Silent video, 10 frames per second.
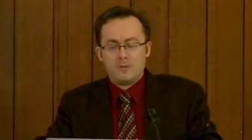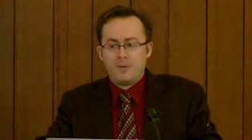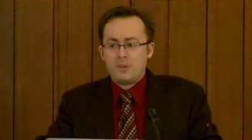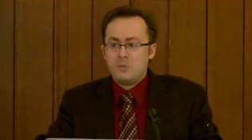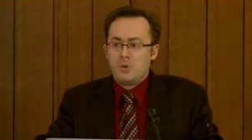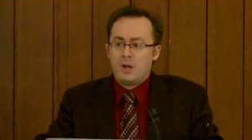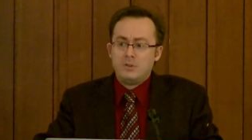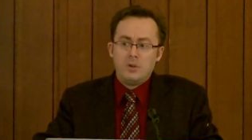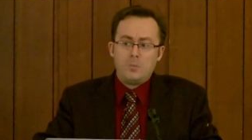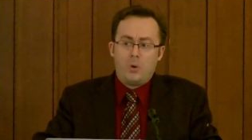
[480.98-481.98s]
Furthermore, at
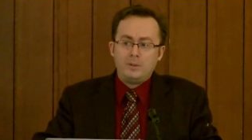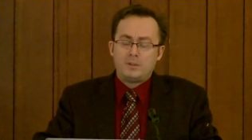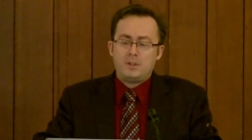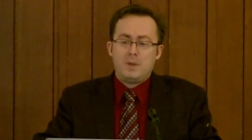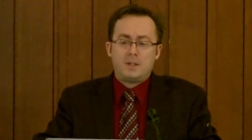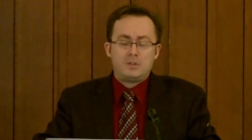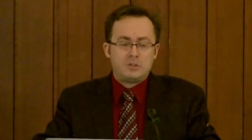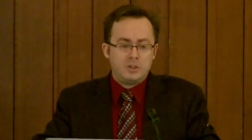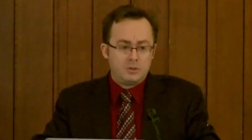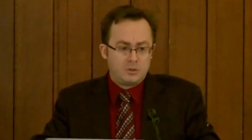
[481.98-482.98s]
no point does he make a
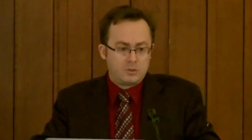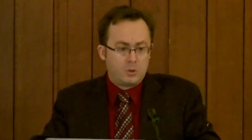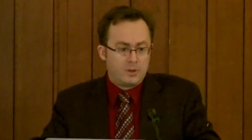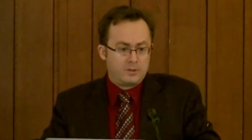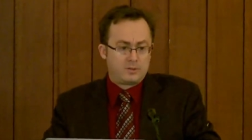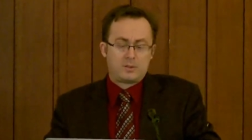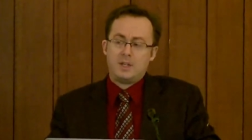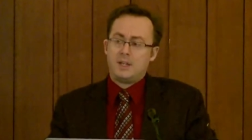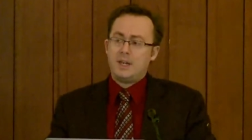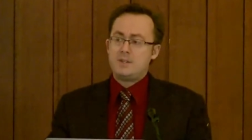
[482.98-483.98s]
cho choice
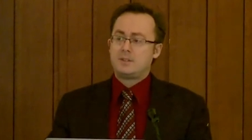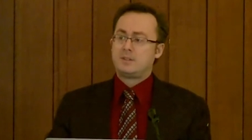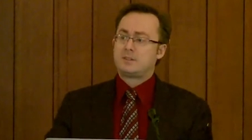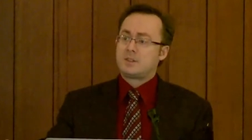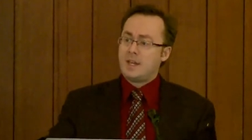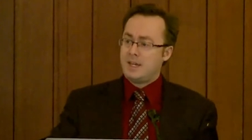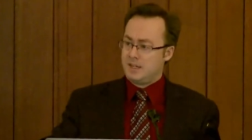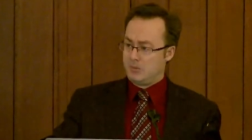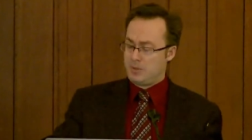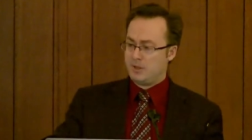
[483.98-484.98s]
either to
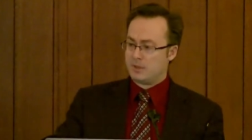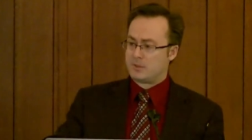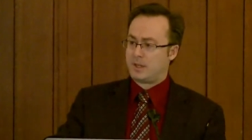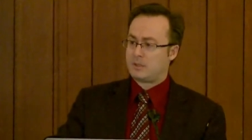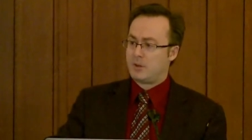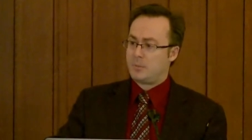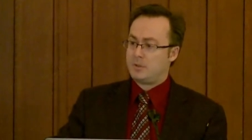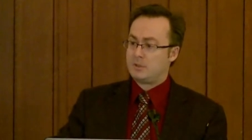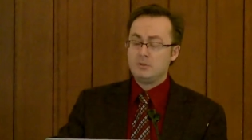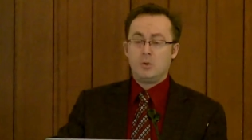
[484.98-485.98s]
stay within that cycle of
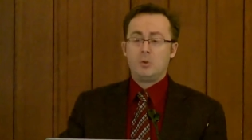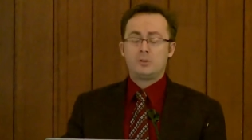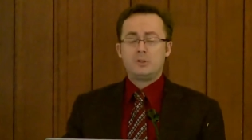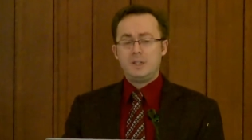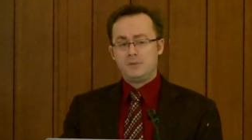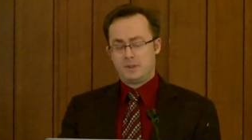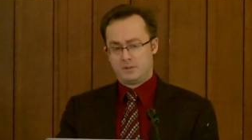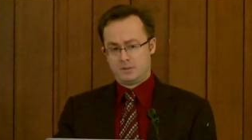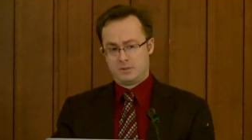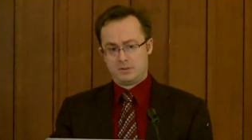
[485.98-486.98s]
repetition or to leave
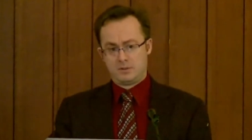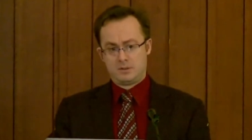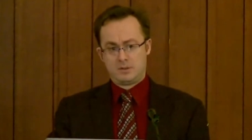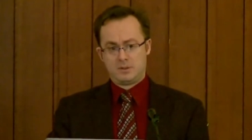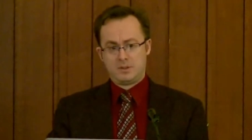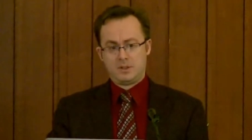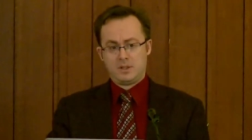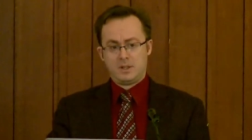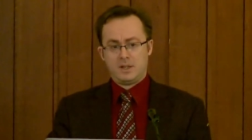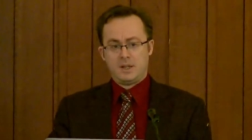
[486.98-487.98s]
it.
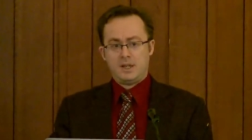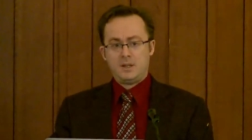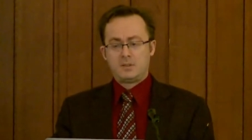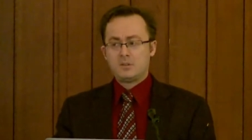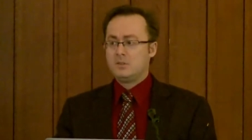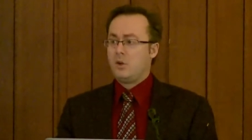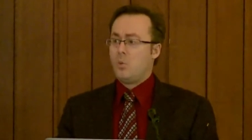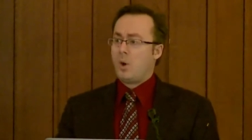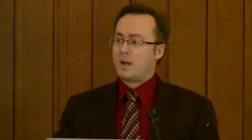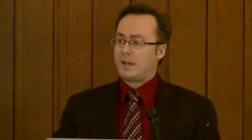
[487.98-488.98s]
He doesn't know
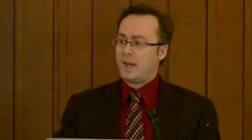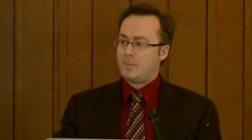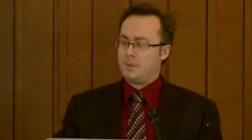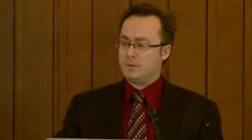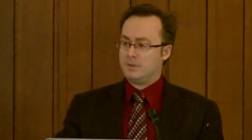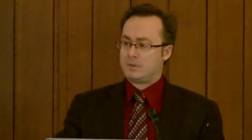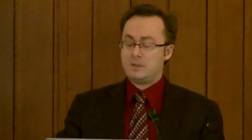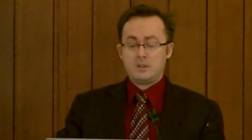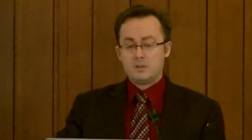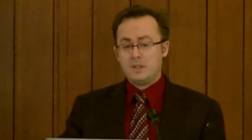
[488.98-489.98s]
why it happens,
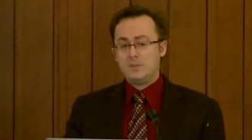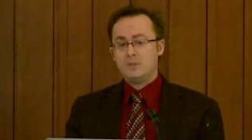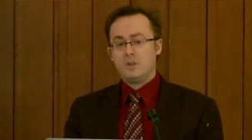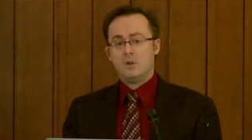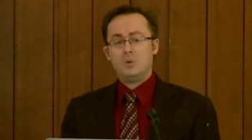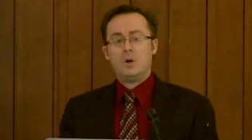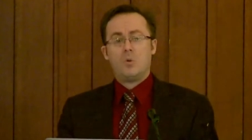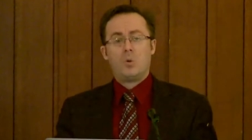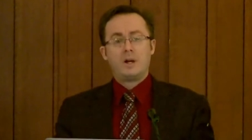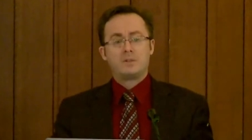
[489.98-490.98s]
and he doesn't even know
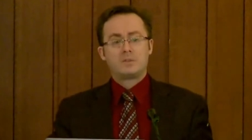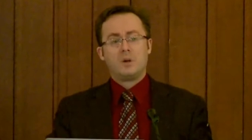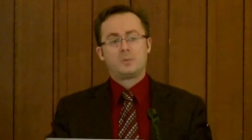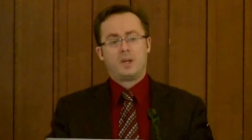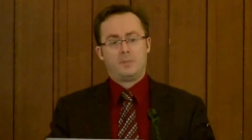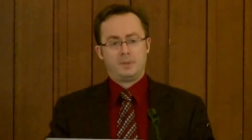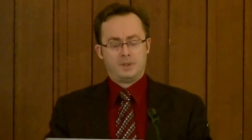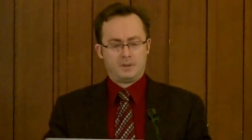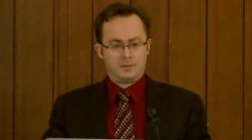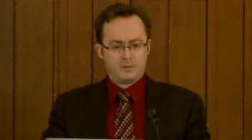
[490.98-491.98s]
why it stops
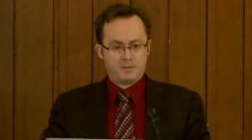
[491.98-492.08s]
happening.